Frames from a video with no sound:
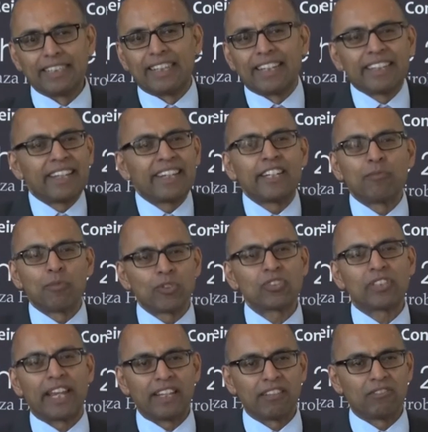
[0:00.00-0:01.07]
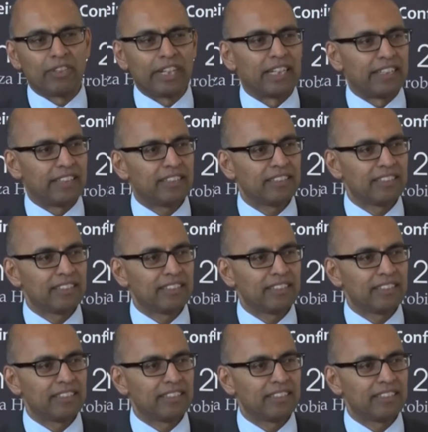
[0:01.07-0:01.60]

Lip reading: they need more scale, really,